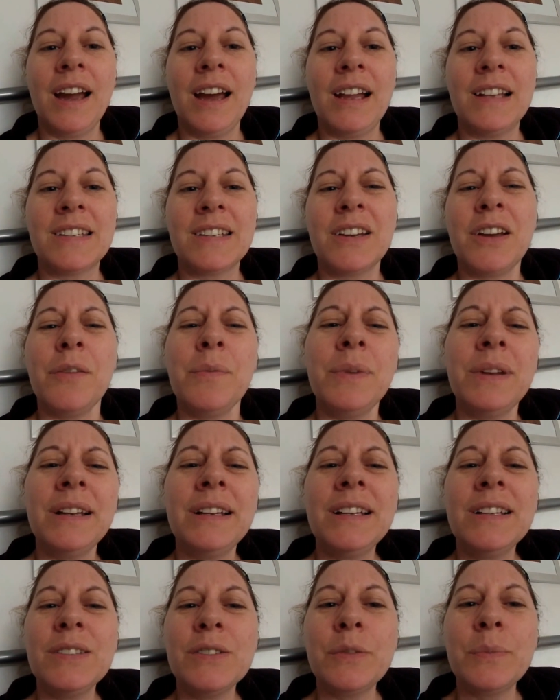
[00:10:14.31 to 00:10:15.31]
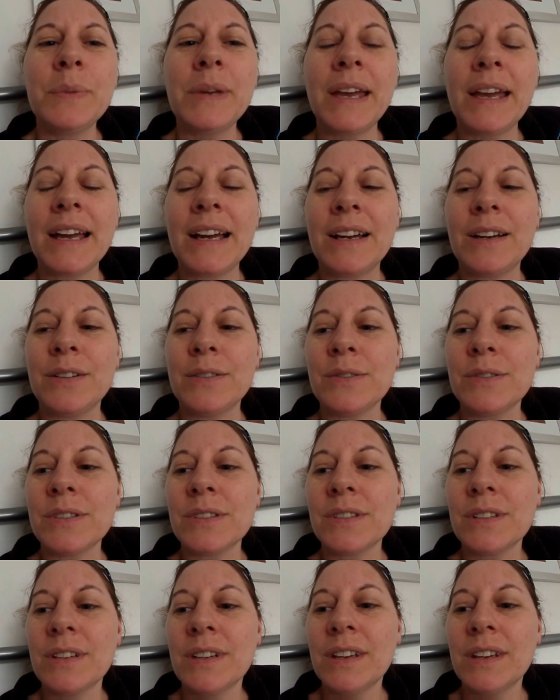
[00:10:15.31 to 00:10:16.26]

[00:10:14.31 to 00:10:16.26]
There's a couple of little meows,